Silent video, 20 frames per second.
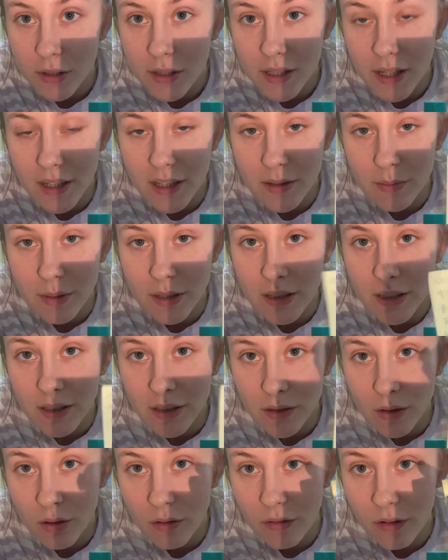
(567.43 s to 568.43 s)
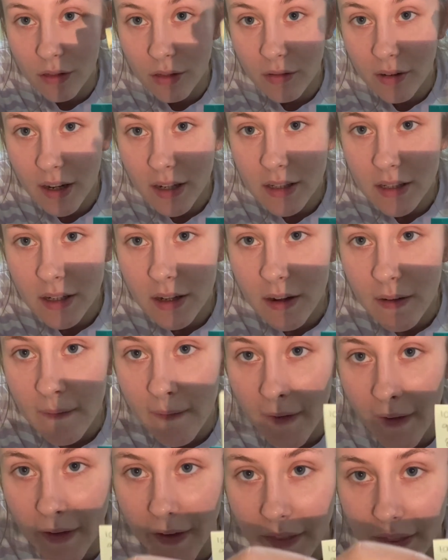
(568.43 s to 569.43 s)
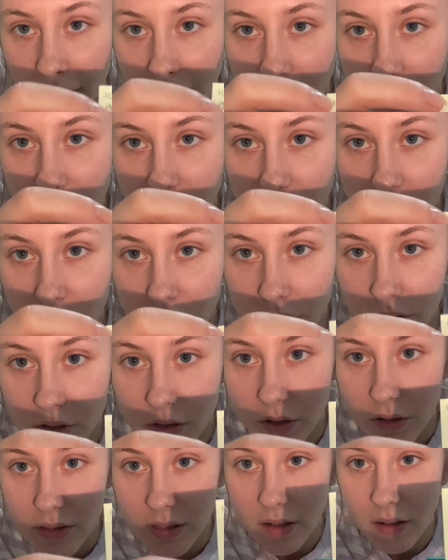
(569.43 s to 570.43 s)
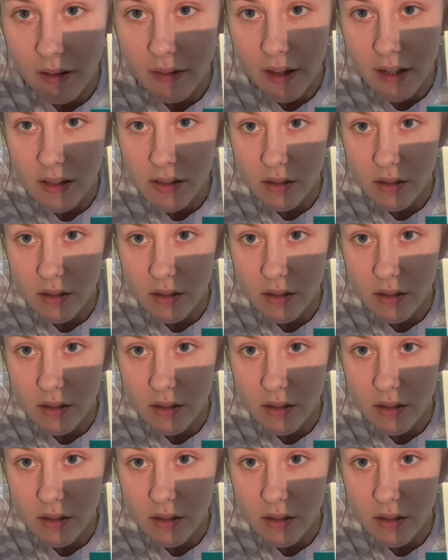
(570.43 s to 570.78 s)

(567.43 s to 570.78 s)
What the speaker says: centimetres of thread, and then it sort of just goes down like that.